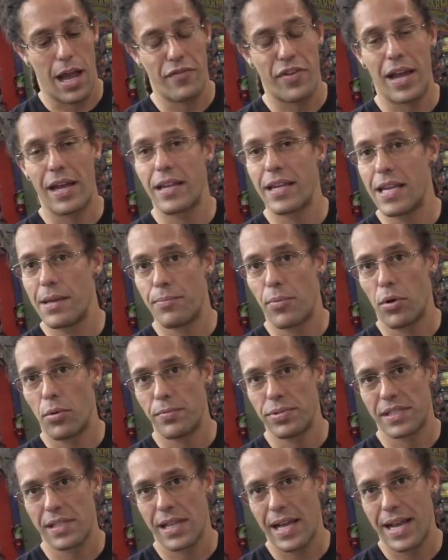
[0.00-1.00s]
I've had heat
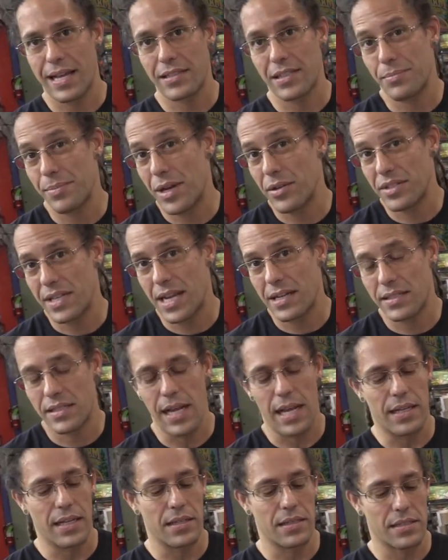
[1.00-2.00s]
bulbs last about 10
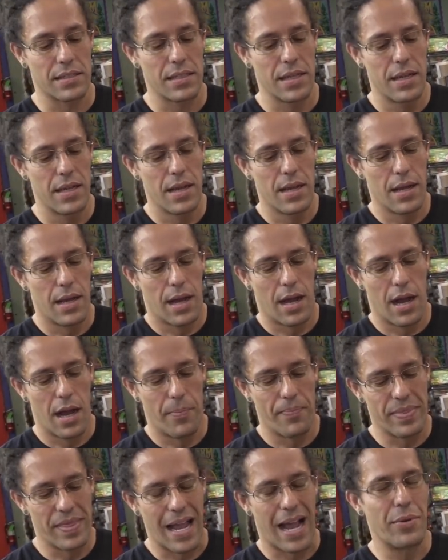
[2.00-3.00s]
seconds.
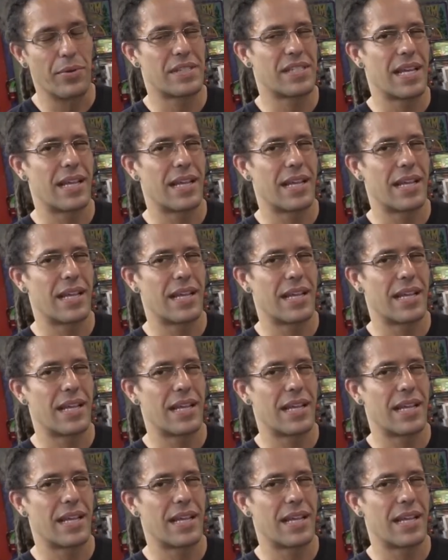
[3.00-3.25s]
I would